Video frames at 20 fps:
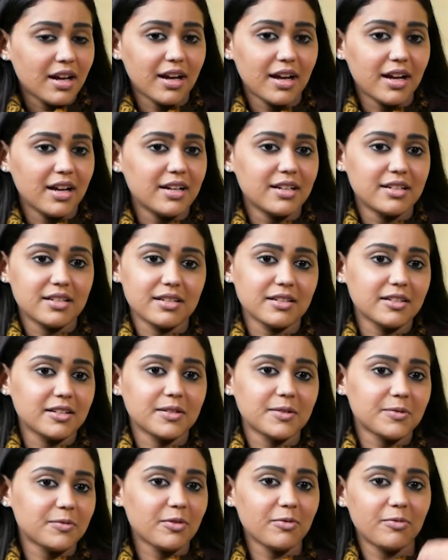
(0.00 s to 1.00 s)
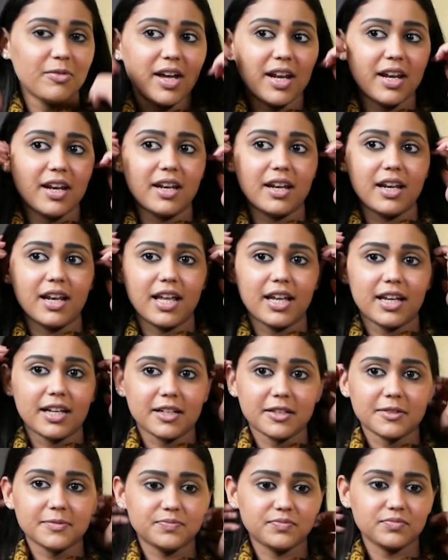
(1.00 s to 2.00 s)
And
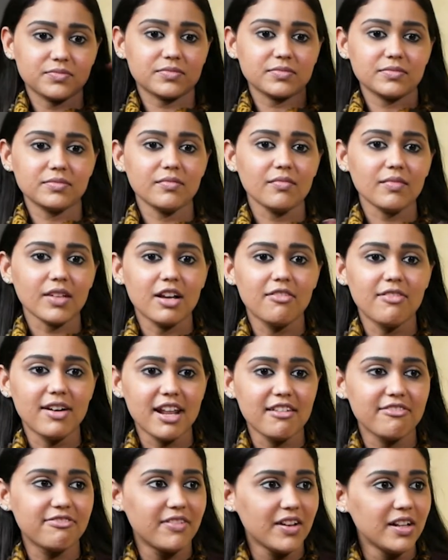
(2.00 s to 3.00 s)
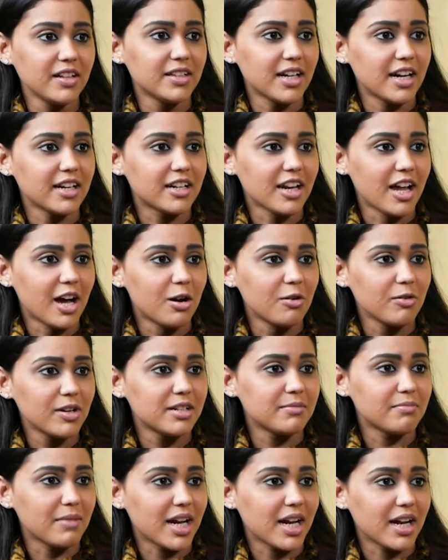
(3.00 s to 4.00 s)
when I feel that love
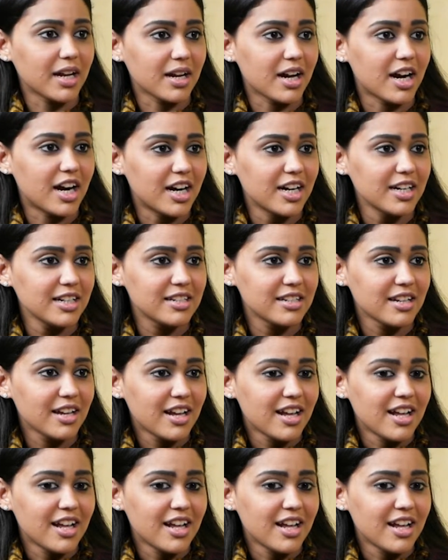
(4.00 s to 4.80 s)
in my heart,